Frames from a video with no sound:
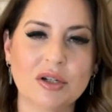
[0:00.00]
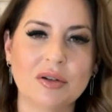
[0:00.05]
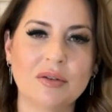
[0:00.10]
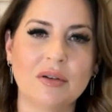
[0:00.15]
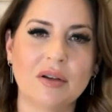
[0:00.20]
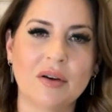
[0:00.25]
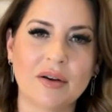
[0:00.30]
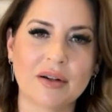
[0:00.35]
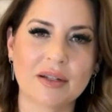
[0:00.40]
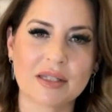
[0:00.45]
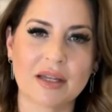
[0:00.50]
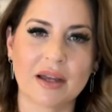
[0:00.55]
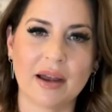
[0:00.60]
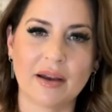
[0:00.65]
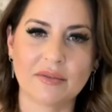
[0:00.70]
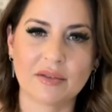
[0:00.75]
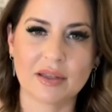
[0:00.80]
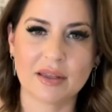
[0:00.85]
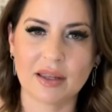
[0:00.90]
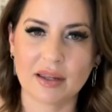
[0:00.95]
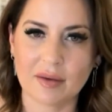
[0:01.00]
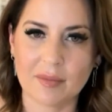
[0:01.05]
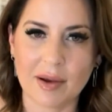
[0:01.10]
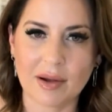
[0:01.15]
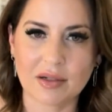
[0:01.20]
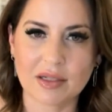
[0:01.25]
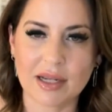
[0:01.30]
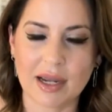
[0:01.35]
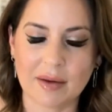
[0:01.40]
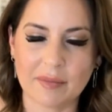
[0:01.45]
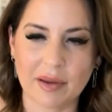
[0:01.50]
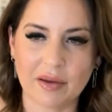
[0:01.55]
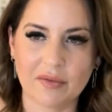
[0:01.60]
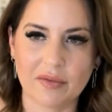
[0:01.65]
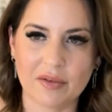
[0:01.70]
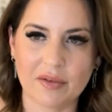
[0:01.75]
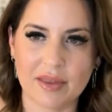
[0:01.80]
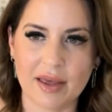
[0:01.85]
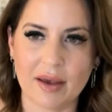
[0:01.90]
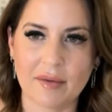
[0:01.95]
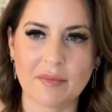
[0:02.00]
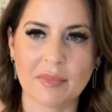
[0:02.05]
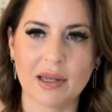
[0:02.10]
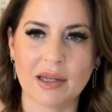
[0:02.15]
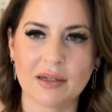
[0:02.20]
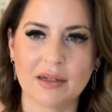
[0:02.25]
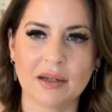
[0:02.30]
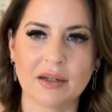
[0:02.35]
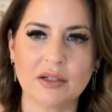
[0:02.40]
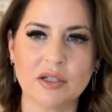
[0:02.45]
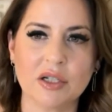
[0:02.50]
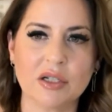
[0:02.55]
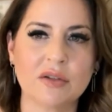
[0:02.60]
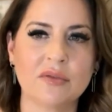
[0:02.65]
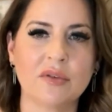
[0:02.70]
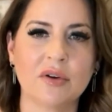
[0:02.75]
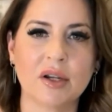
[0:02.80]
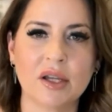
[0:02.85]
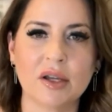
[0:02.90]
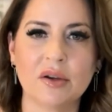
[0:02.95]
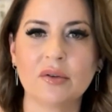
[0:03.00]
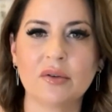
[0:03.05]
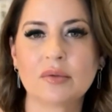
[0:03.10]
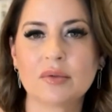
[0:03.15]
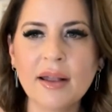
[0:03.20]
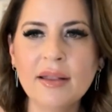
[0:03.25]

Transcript: shoot, you also have to think about timing for them and not just for you.